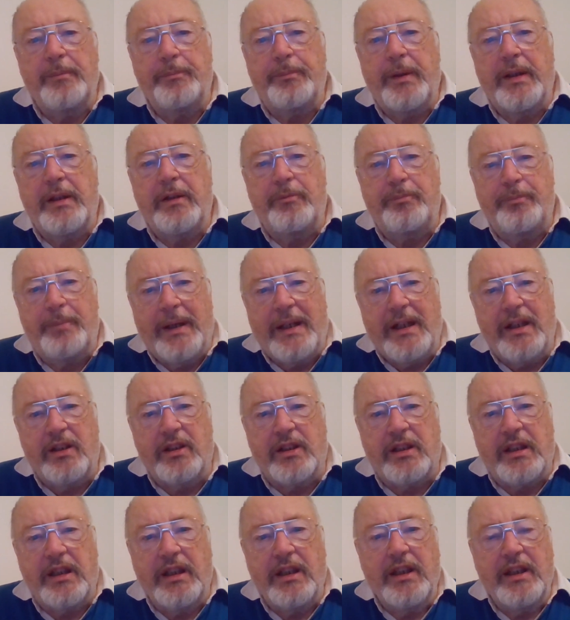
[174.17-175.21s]
bit of bad
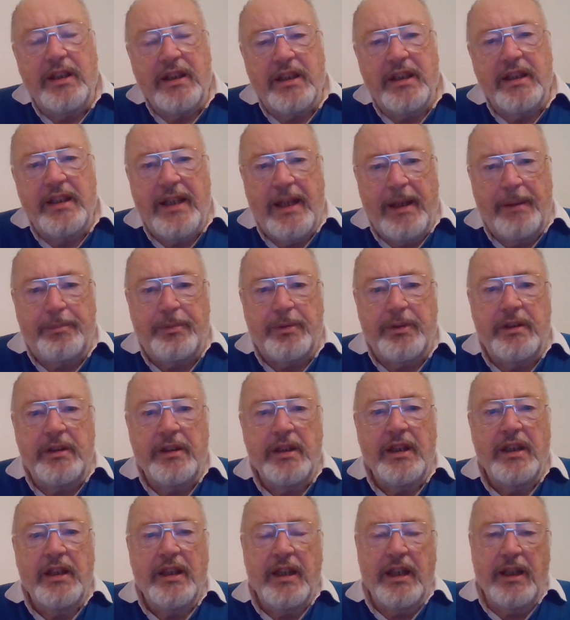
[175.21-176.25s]
luck can happen,
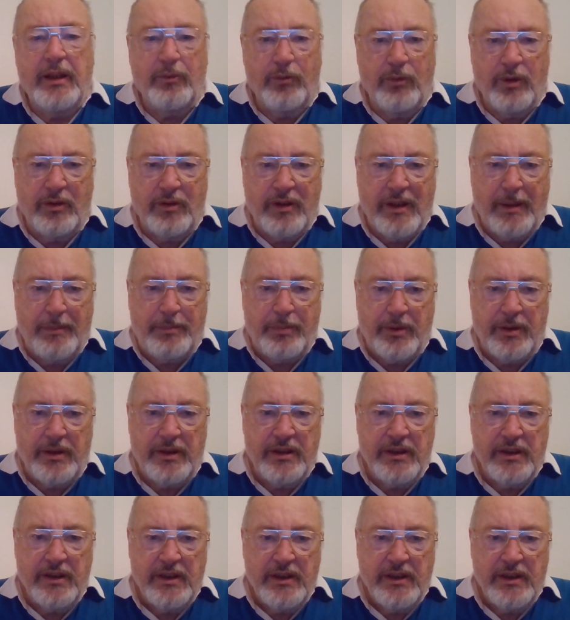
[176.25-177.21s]
it will happen.